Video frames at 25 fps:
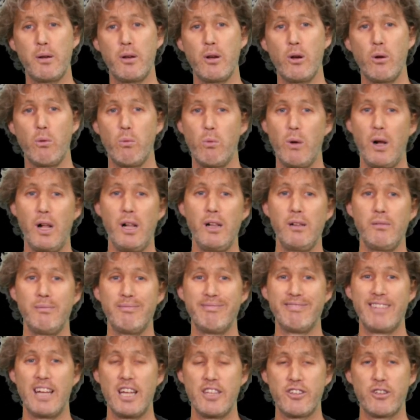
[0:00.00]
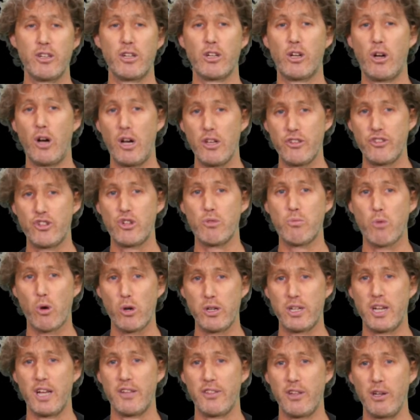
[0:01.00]
well, it's going to cost you more
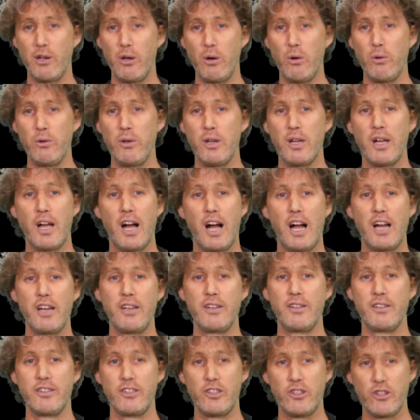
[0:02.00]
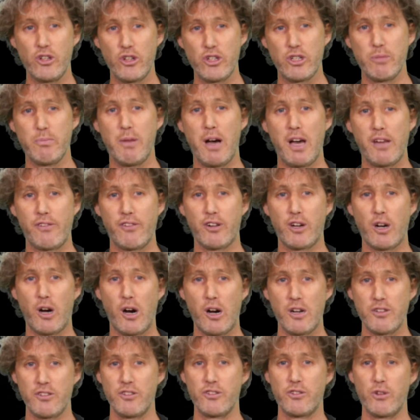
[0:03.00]
to get the loan, and your demand for
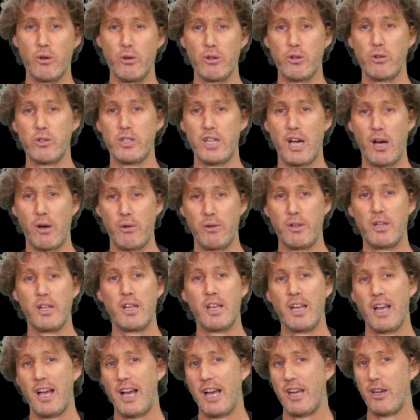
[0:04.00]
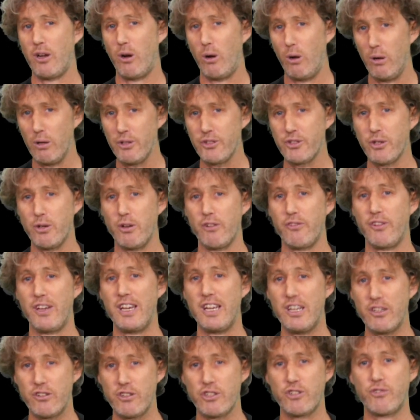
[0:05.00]
cars is going to go down. And also, if
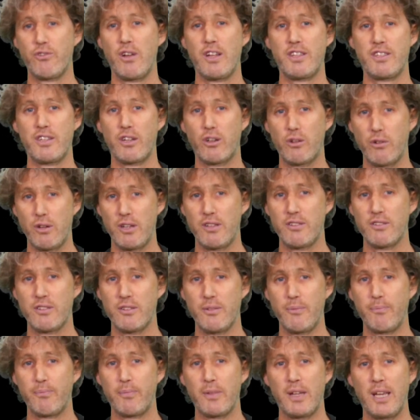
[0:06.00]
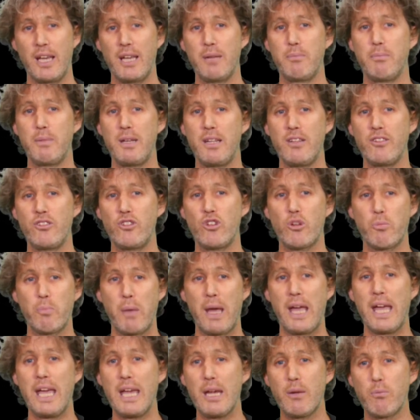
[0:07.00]
interest rates increase, it means you're
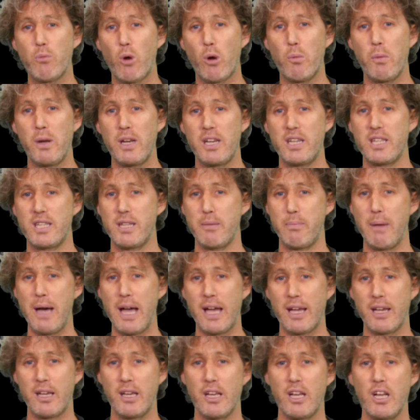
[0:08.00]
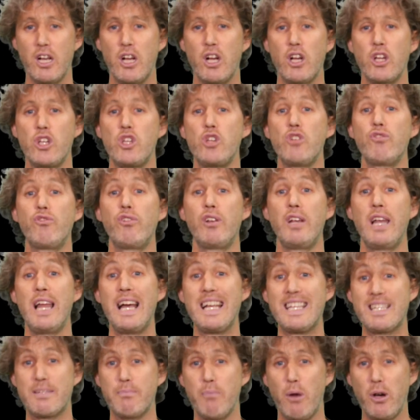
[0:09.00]
paying more money to the bank. You've
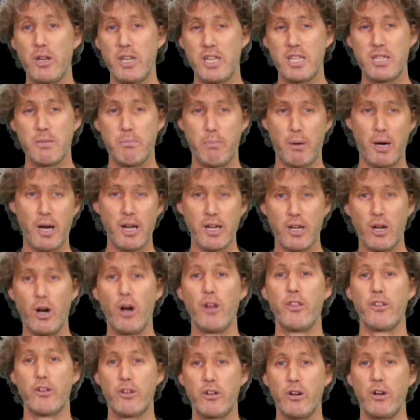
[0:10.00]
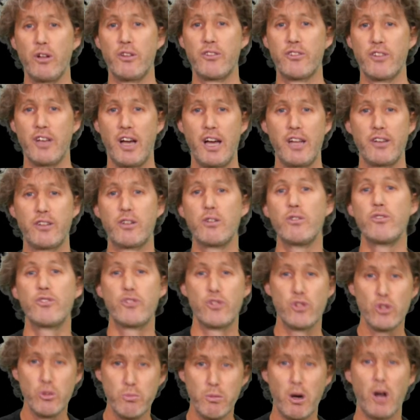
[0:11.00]
less money to buy other goods and
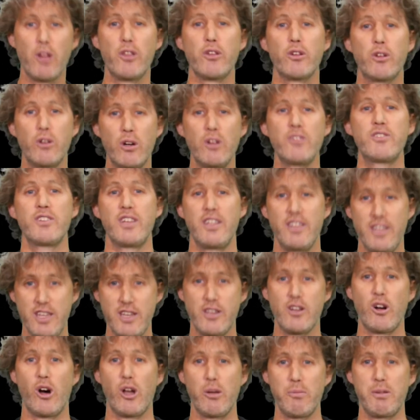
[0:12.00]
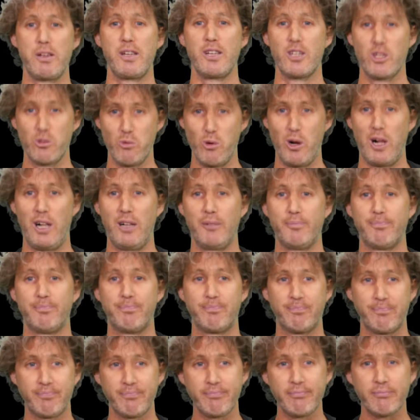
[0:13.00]
consume other goods in the economy as well.
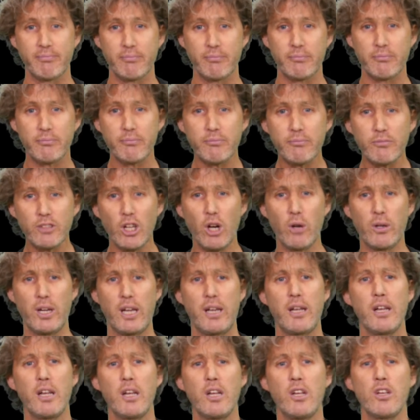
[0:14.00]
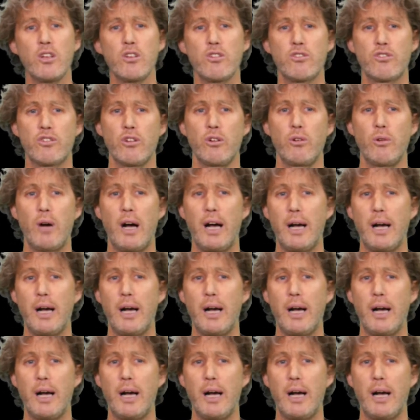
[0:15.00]
Okay, so